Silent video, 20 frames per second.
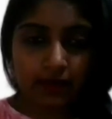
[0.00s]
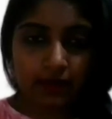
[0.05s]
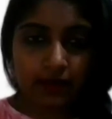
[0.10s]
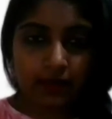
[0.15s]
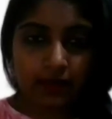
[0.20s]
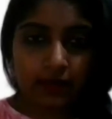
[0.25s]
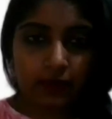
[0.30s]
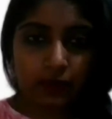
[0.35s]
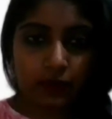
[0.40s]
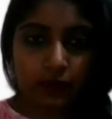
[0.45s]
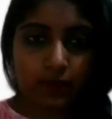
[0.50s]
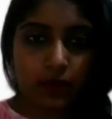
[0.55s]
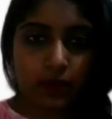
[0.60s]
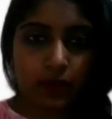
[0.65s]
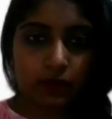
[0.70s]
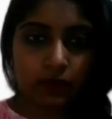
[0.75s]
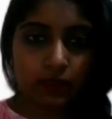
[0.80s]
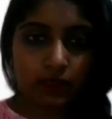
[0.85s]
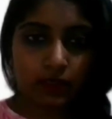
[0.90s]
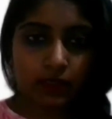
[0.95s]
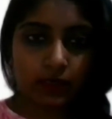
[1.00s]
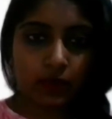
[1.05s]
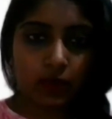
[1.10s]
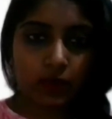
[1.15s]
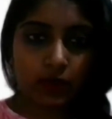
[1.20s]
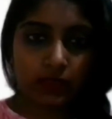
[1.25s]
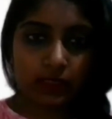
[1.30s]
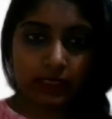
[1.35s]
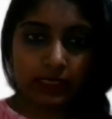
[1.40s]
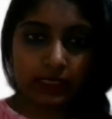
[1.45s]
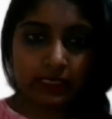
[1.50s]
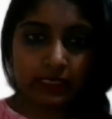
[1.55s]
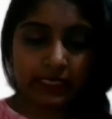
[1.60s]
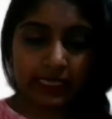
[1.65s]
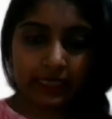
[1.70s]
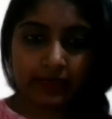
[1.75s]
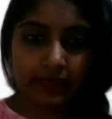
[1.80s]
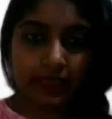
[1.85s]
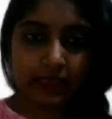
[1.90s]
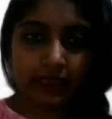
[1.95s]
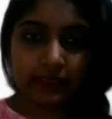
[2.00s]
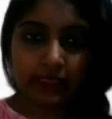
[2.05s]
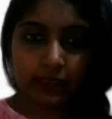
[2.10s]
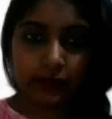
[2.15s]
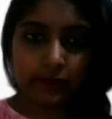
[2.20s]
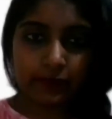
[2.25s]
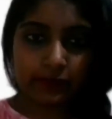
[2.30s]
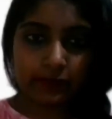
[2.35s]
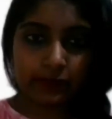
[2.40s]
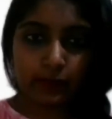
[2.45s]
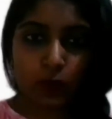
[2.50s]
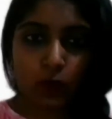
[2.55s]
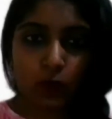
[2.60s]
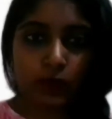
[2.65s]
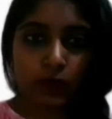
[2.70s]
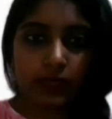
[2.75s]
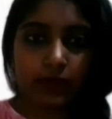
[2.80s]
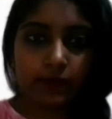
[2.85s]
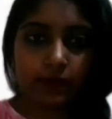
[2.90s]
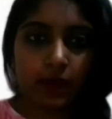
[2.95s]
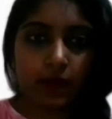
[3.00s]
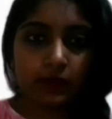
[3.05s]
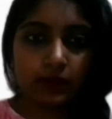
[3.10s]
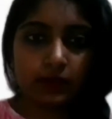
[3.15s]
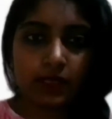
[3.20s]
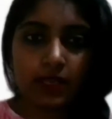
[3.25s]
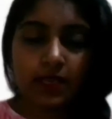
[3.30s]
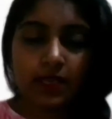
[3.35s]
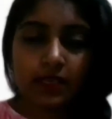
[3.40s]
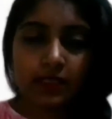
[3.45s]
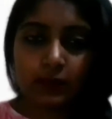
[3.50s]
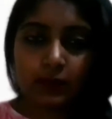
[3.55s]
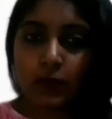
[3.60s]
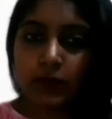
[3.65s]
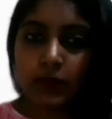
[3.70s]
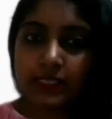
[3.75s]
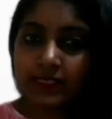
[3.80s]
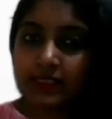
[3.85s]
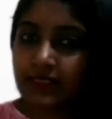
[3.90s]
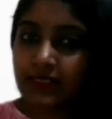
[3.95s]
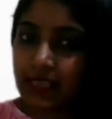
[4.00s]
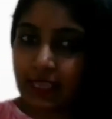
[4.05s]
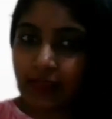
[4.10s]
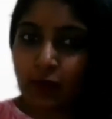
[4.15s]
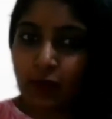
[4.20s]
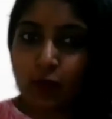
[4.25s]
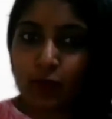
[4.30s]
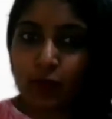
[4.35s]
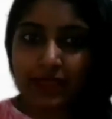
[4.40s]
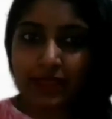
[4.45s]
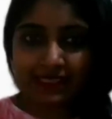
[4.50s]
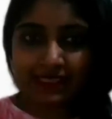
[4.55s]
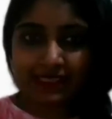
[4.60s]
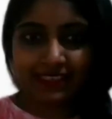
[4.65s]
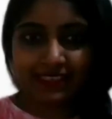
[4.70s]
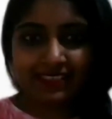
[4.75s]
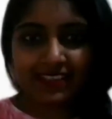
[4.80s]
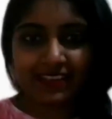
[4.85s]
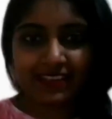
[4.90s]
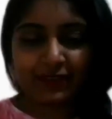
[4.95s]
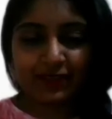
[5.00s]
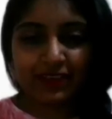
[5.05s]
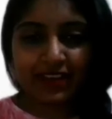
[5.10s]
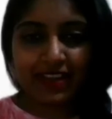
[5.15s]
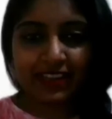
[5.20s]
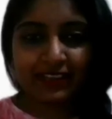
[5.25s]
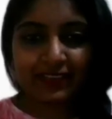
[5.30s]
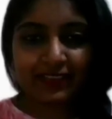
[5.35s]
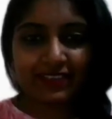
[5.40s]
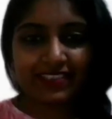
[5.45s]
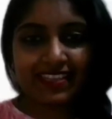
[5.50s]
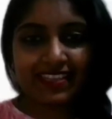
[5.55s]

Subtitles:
about all these areas that we have spoken about. So, what is the take-home message that you would like to